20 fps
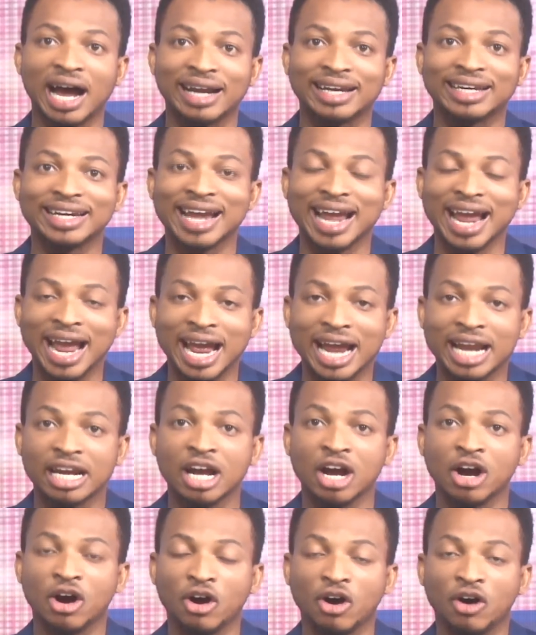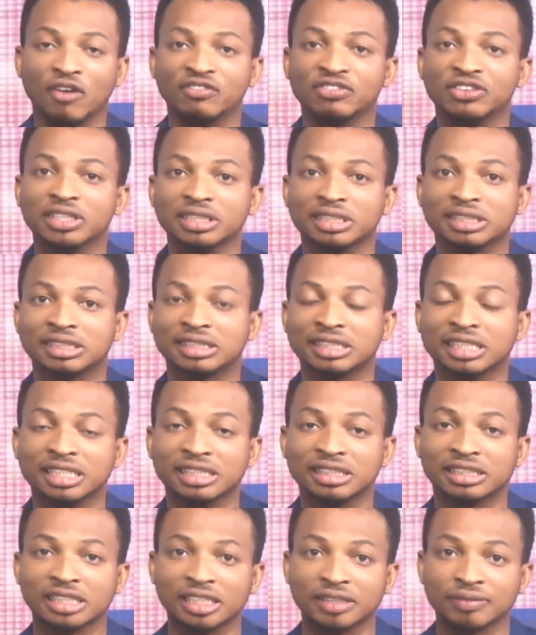the end of the
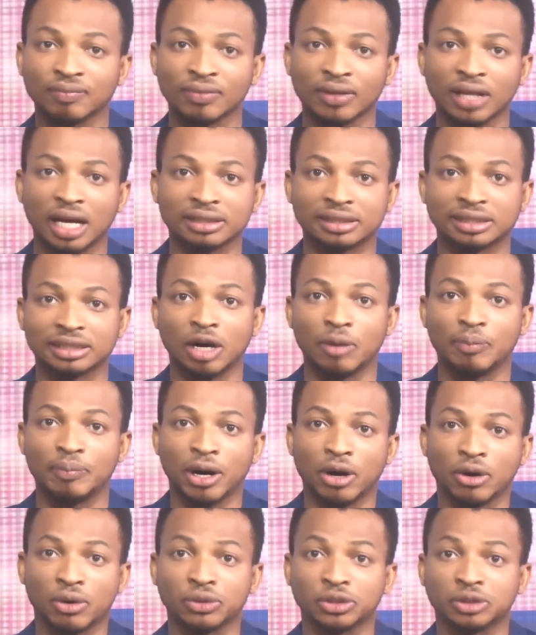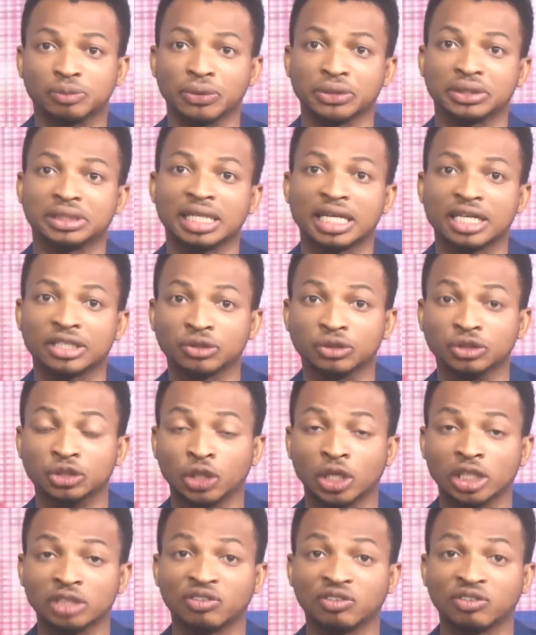season. And Sao Paulo's Bortoleto joined for